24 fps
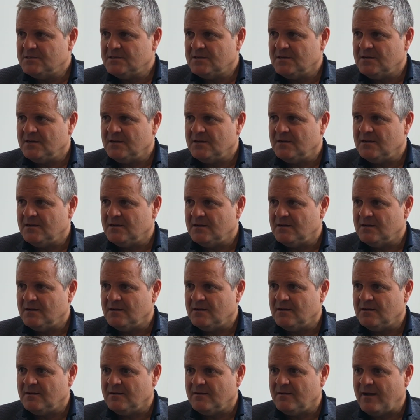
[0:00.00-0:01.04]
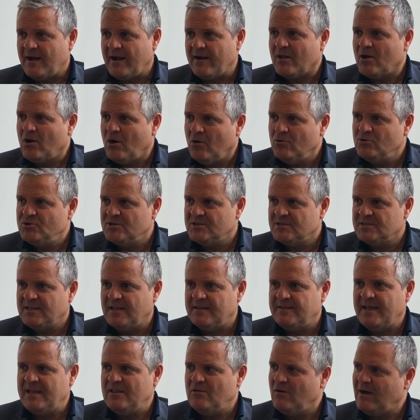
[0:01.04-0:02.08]
are coaches
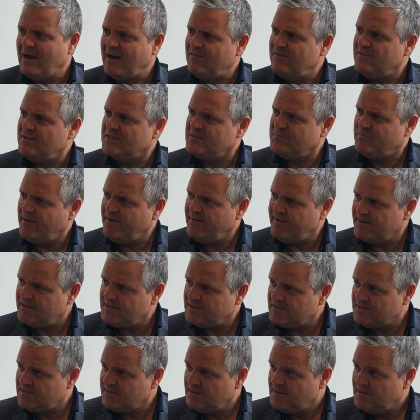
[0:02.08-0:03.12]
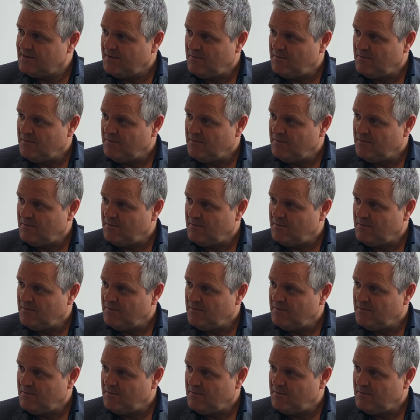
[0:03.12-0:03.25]
that they don't have the experience.